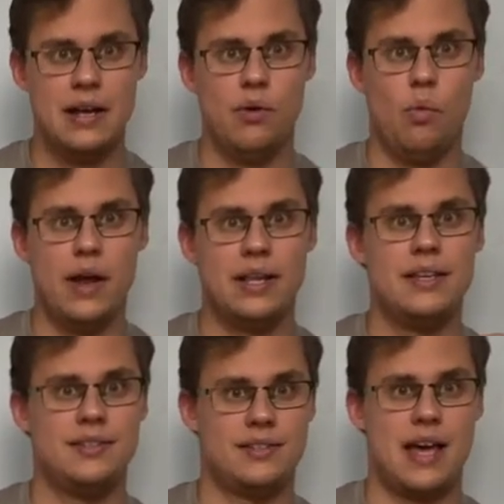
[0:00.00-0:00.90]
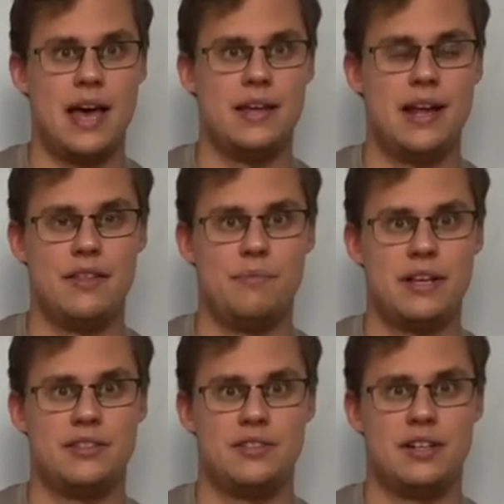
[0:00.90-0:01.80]
what he said and the
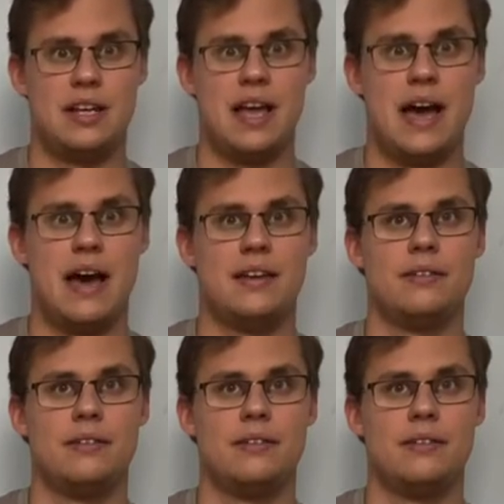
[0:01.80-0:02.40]
message that he had.